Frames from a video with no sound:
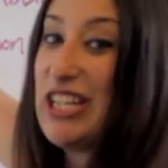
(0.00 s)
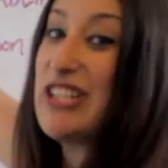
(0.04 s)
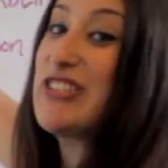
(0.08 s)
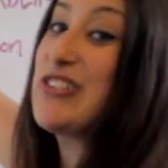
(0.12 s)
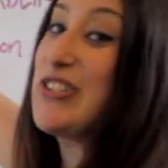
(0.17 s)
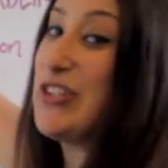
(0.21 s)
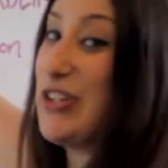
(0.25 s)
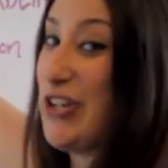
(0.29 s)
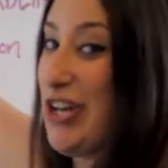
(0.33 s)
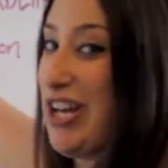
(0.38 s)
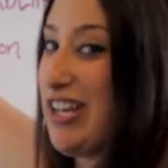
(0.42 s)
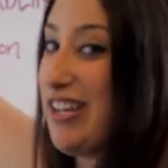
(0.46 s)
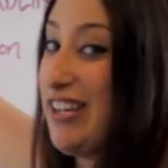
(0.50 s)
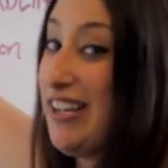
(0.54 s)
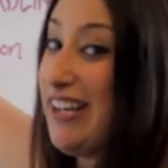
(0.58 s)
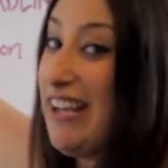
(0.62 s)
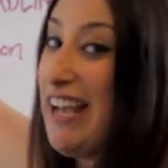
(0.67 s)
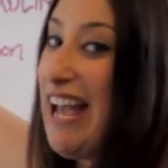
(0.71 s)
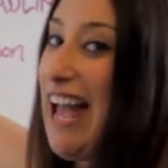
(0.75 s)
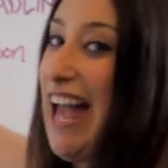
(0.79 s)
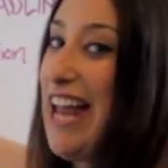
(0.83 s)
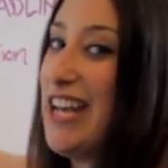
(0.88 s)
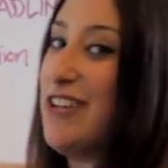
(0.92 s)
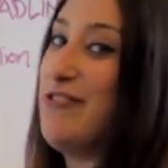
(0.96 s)
is good.
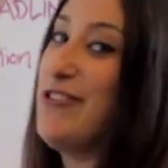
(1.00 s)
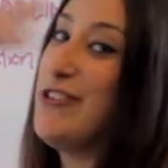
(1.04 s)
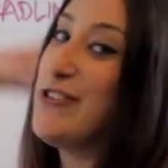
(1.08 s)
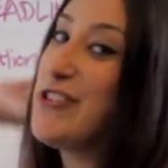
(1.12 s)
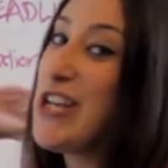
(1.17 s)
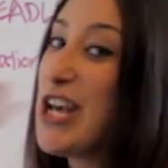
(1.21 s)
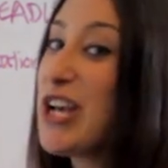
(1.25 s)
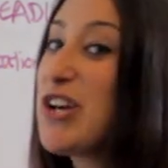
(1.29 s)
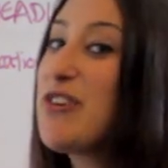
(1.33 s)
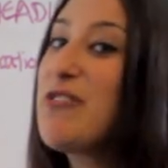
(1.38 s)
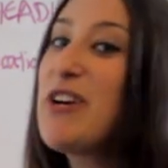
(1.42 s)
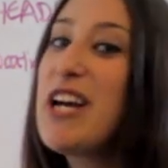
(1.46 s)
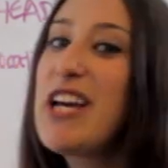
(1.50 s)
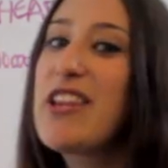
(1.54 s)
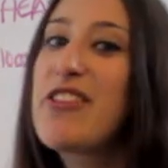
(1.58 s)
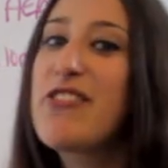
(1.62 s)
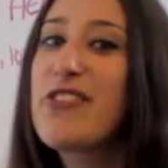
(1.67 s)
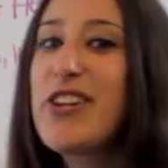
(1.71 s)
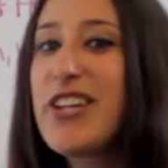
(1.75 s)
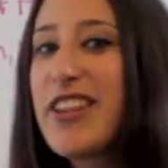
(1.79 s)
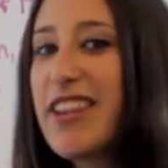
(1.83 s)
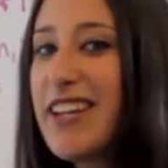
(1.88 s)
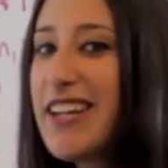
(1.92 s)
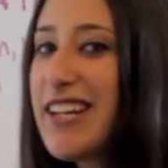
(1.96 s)
And if you take away
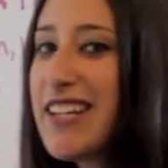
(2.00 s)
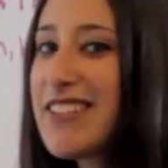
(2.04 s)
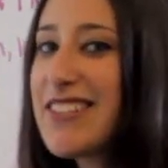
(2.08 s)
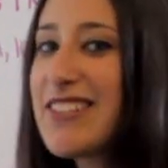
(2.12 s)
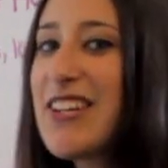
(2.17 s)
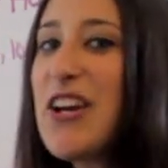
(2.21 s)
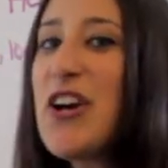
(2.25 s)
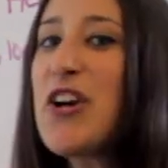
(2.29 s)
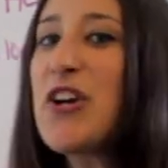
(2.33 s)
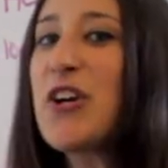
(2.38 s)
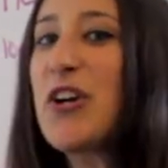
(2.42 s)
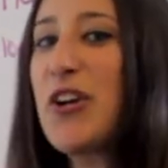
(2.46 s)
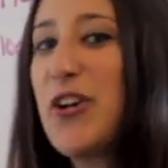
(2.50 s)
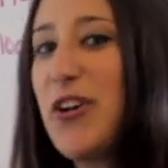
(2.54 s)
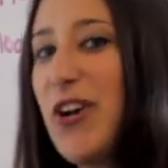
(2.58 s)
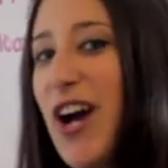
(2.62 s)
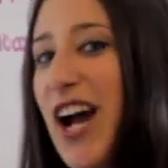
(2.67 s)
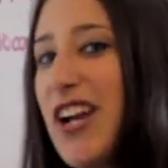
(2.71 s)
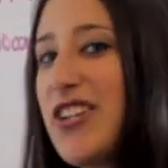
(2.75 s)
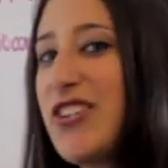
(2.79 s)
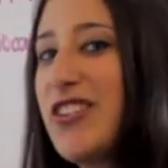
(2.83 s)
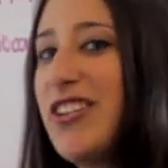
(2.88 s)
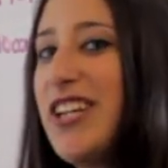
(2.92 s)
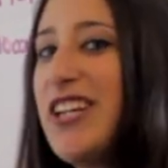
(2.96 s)
three things,
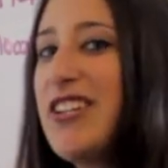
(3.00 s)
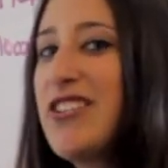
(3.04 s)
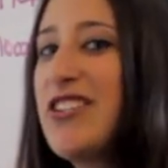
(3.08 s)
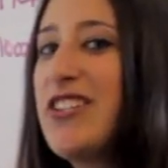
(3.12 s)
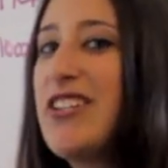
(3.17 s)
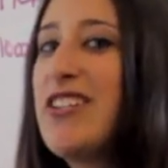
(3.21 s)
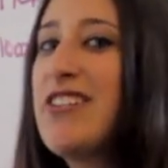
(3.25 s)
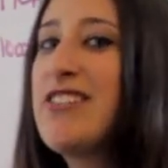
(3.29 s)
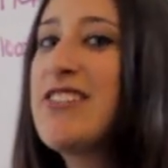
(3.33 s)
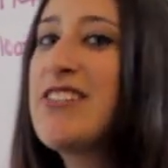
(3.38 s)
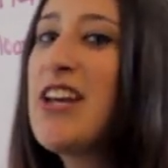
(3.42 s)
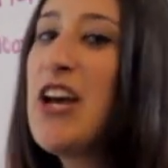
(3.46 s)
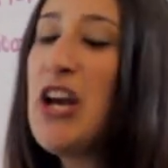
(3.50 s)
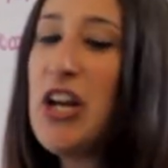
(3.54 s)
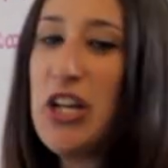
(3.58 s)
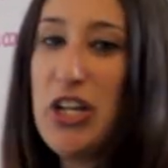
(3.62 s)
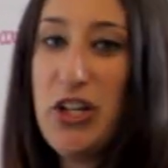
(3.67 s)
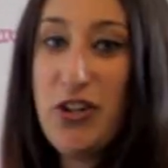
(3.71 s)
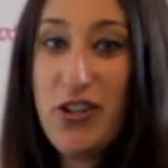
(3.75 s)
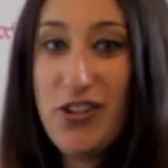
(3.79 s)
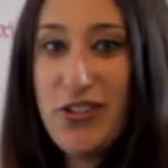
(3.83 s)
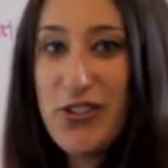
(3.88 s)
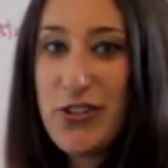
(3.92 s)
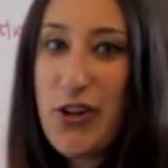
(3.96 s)
congratulations,
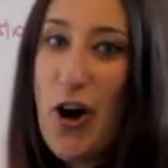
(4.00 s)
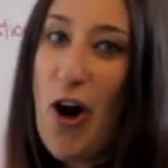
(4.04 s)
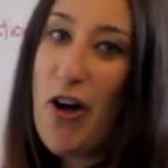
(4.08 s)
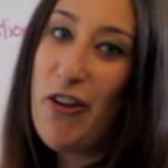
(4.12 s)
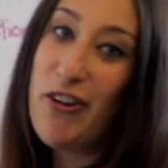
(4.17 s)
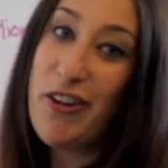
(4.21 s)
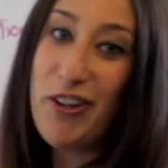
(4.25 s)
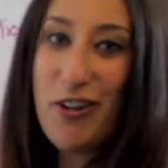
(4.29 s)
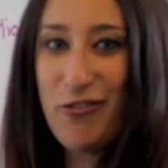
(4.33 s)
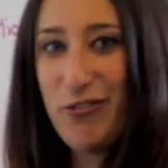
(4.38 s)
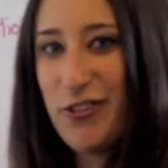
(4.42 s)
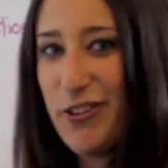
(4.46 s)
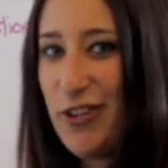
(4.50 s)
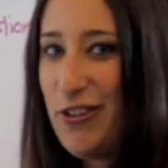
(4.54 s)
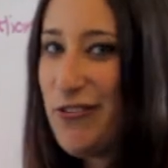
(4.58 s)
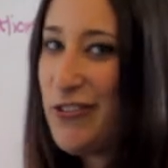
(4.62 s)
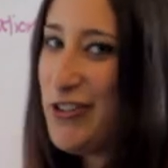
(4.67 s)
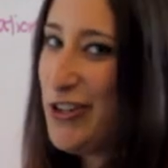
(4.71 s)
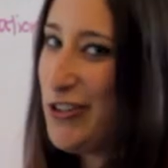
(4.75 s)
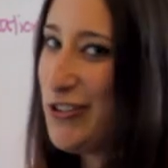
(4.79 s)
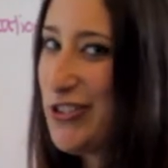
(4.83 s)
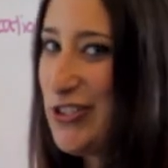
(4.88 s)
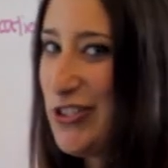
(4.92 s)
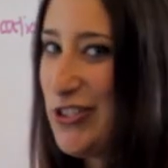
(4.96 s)
you're a scholar of Cliff
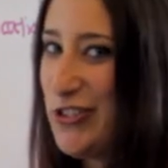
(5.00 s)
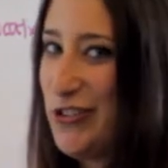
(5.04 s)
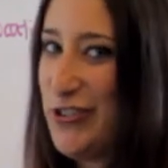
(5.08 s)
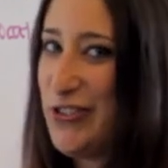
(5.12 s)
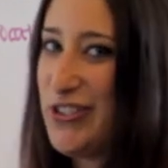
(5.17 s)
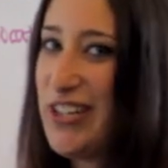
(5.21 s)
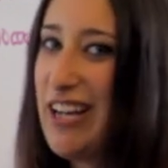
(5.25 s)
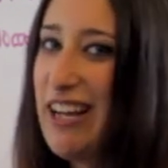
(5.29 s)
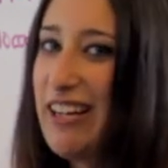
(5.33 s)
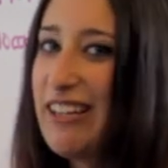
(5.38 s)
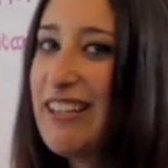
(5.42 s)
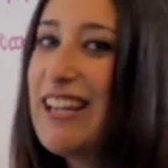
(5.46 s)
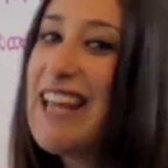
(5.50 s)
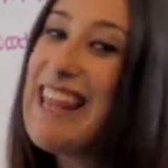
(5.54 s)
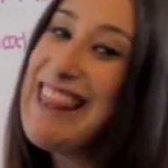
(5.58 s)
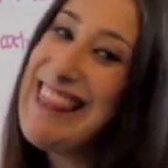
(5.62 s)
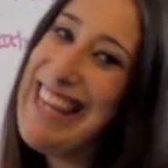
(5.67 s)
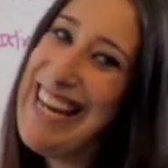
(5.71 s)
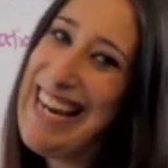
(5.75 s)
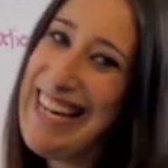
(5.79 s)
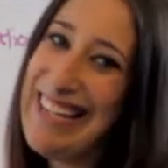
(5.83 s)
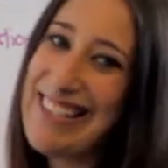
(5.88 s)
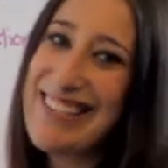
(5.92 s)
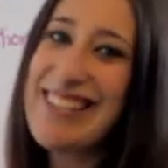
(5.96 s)
Notes Tuesday.
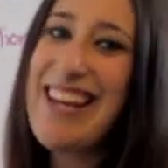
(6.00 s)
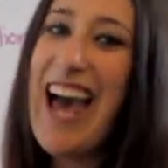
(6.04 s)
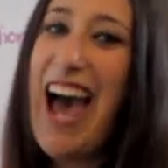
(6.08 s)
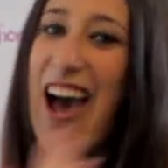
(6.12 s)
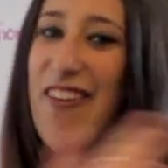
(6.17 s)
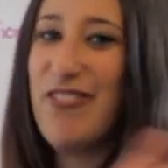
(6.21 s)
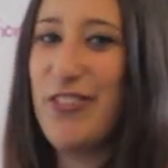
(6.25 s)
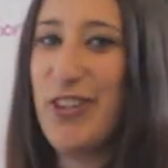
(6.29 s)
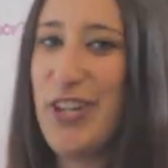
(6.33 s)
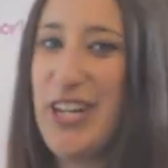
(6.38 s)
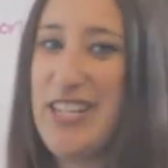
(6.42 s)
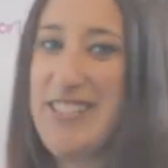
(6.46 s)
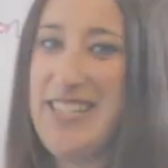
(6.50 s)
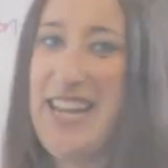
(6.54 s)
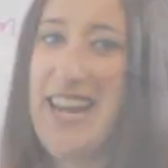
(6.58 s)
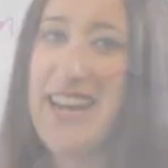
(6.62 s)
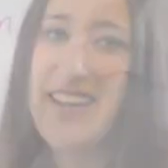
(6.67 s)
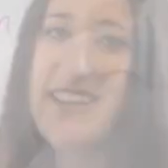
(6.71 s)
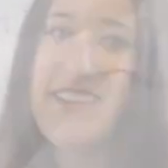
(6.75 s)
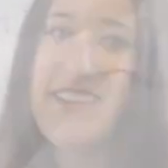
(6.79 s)
Thanks, have a great day.